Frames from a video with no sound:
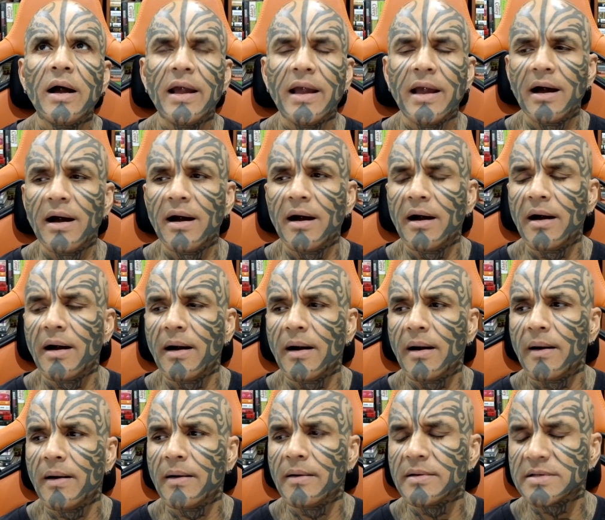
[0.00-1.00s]

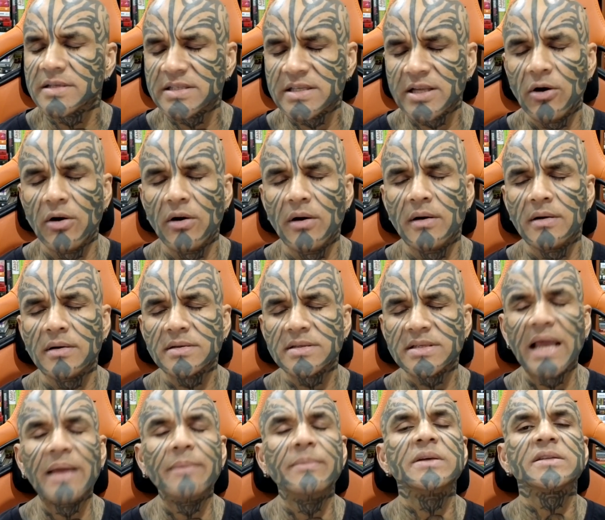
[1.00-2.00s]
uh, uh,
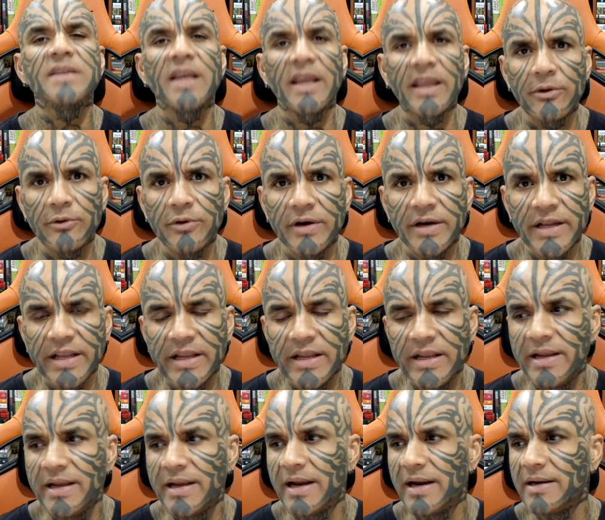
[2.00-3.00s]
cyber
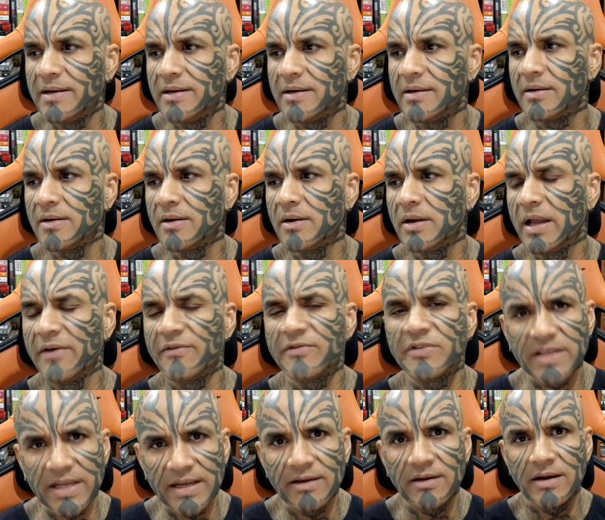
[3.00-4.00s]
security and uh,
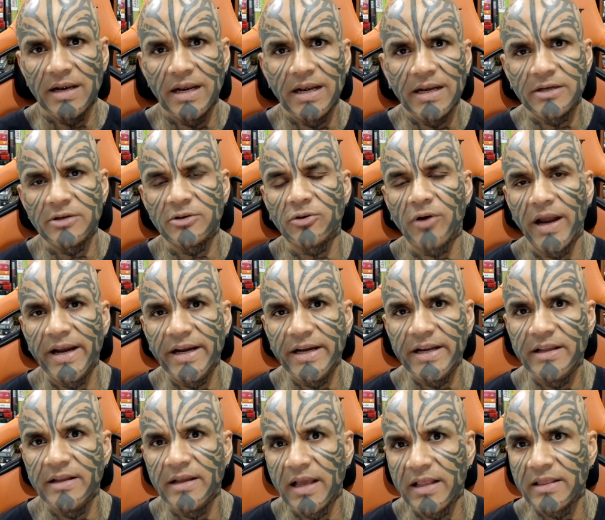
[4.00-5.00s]
everything related to
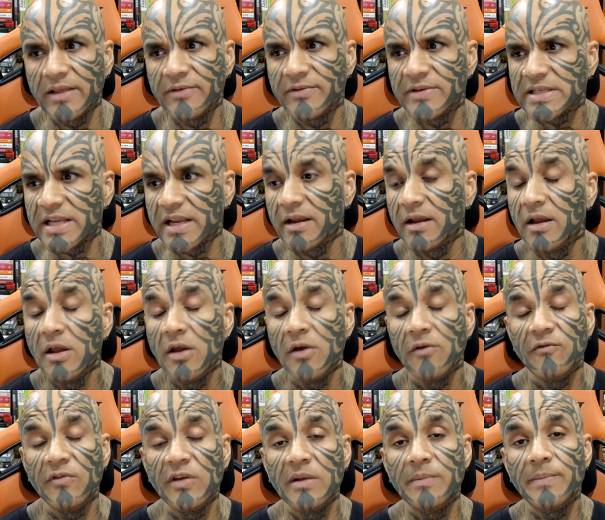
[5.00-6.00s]
IT. And they were saying,
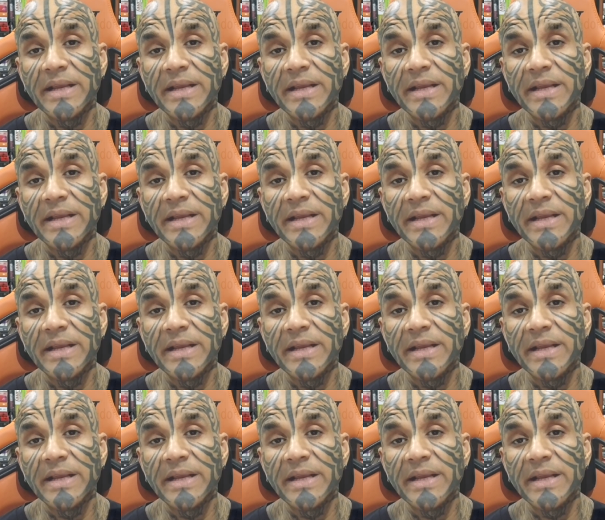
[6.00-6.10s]
we'll pay